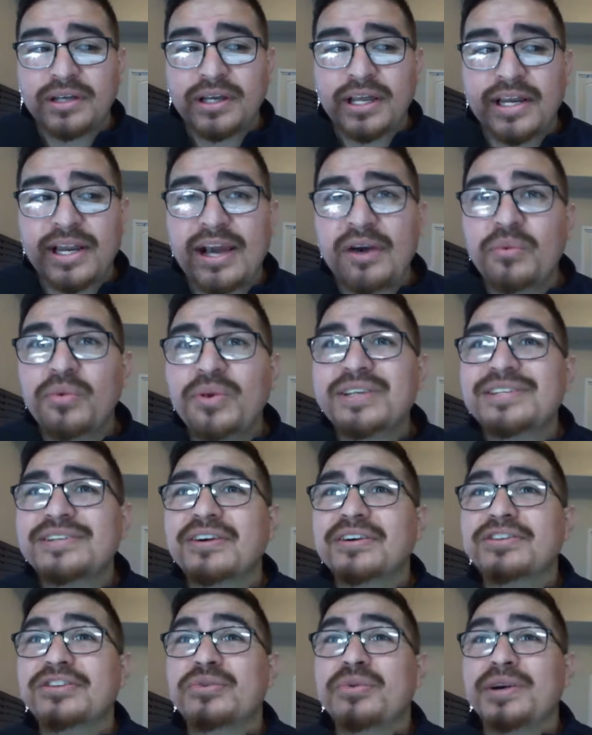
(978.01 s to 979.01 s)
And now we
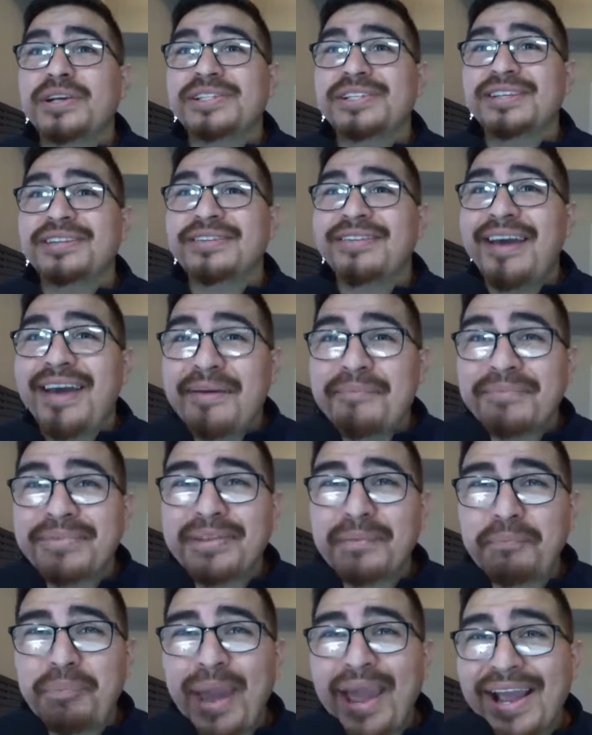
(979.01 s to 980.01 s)
start to question them.
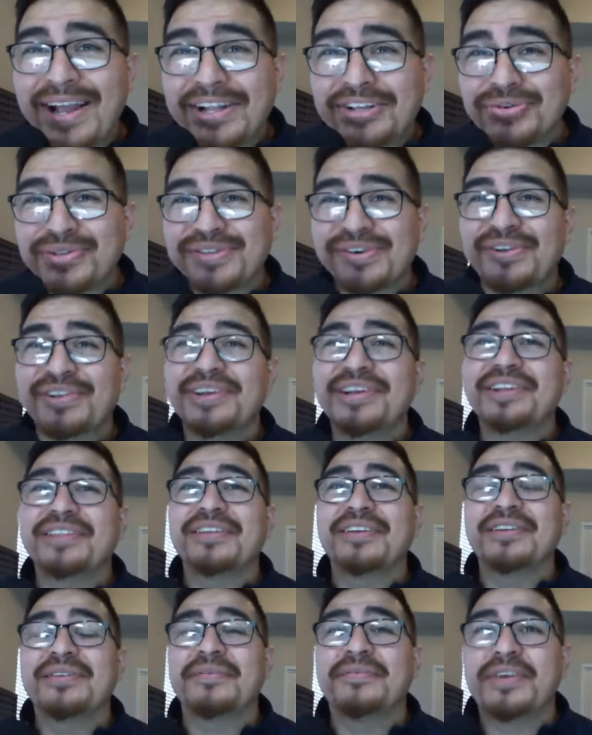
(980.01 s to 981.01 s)
The Patriots are leading
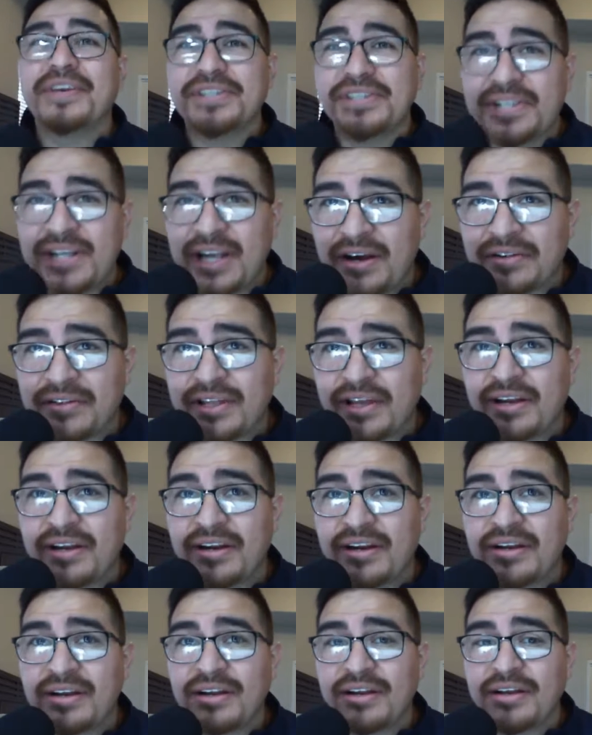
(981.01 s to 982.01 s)
the division out there.